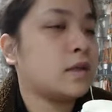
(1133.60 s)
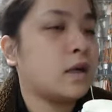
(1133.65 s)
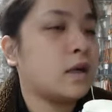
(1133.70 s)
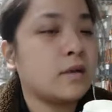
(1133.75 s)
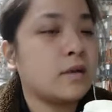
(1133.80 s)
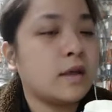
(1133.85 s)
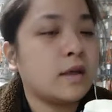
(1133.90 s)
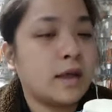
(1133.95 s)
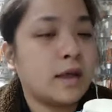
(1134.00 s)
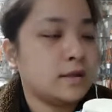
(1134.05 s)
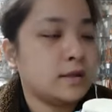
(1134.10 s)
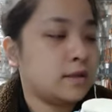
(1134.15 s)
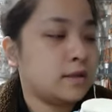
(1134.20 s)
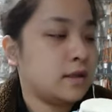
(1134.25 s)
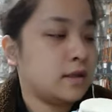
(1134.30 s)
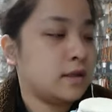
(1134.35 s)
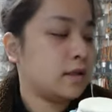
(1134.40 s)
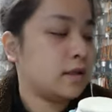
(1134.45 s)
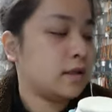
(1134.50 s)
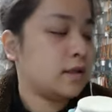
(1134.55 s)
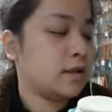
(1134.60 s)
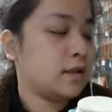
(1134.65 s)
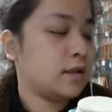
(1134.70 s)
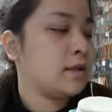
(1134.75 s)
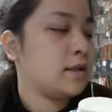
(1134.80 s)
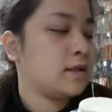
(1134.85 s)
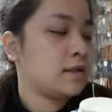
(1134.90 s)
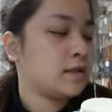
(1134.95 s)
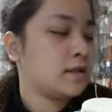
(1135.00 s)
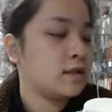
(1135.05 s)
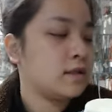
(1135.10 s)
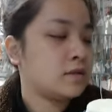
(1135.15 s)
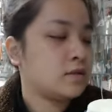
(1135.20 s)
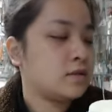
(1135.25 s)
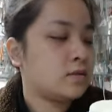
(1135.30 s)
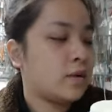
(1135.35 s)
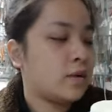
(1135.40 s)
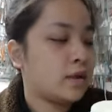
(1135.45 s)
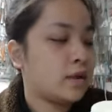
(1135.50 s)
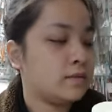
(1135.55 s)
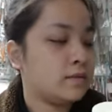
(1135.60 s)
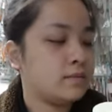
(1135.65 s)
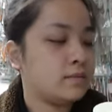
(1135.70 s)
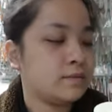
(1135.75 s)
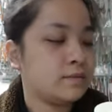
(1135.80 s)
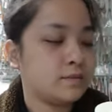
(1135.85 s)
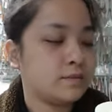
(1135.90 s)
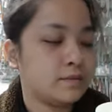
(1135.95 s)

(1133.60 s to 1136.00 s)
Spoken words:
Okay, dear, that is this one.